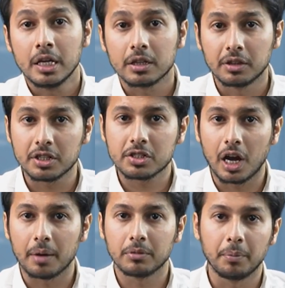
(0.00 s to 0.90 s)
This
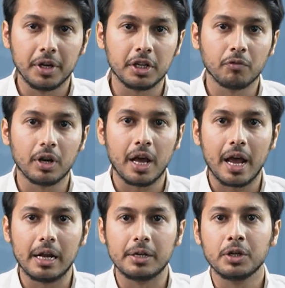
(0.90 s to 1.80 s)
time the meeting will
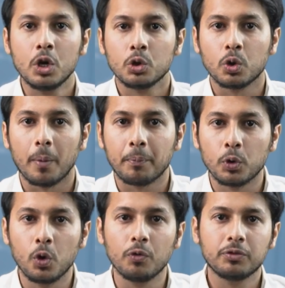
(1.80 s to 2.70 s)
held to
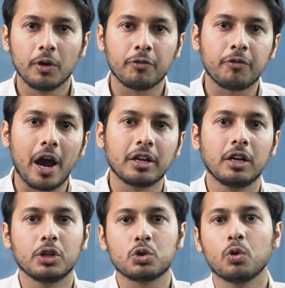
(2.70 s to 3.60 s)
approve the
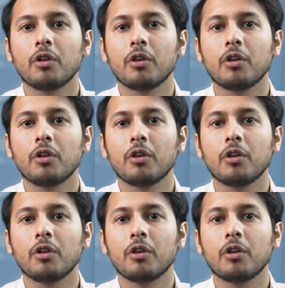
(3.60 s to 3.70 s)
final issue